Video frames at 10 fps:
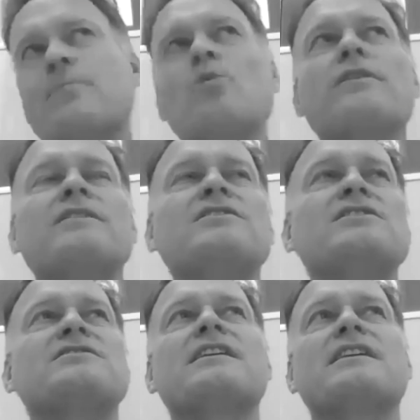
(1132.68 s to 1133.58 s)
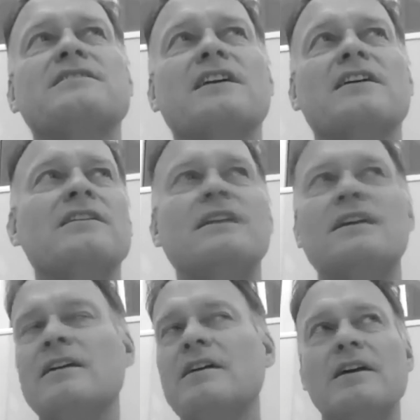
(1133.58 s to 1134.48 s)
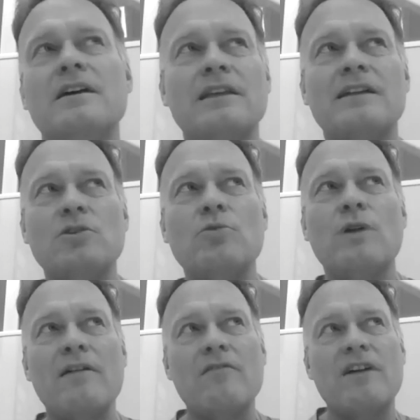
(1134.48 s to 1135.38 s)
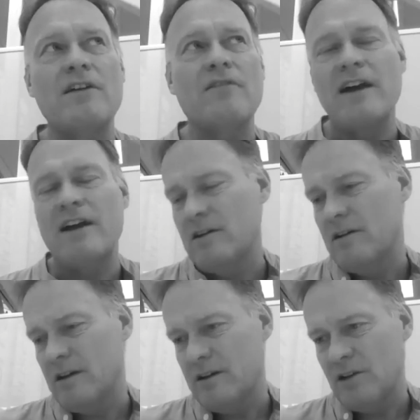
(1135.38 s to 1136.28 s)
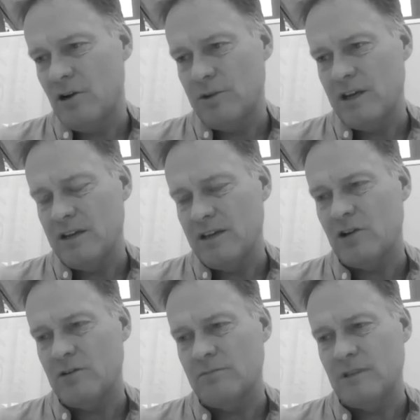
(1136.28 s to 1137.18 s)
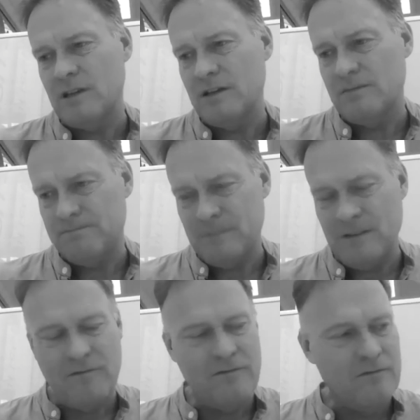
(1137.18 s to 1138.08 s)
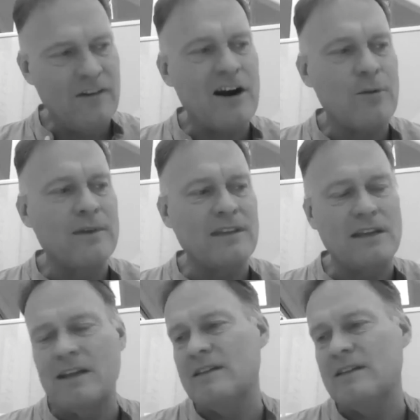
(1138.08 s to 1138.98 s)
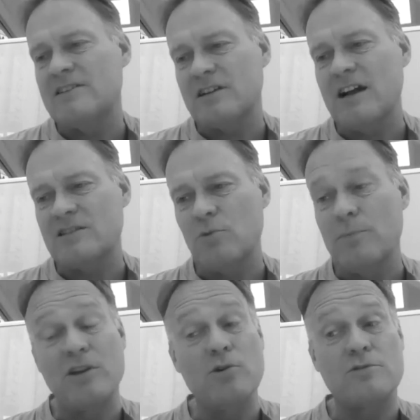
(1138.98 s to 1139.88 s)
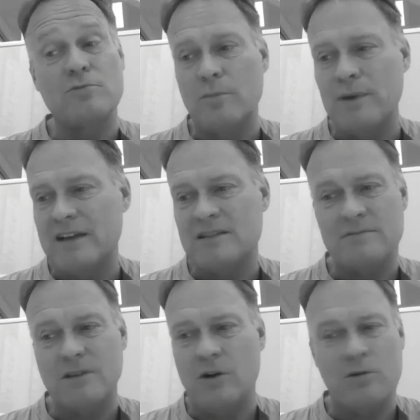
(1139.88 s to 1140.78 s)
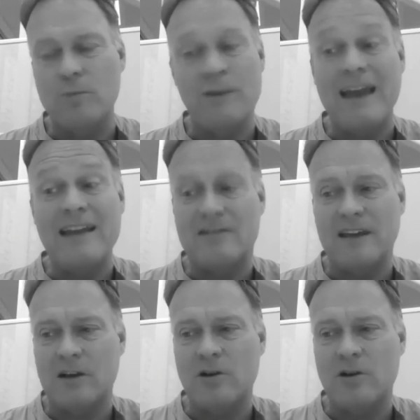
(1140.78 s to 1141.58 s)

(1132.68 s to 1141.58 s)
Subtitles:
more than just that that you will have a very the environment that these glasses will be used will be could be anything. It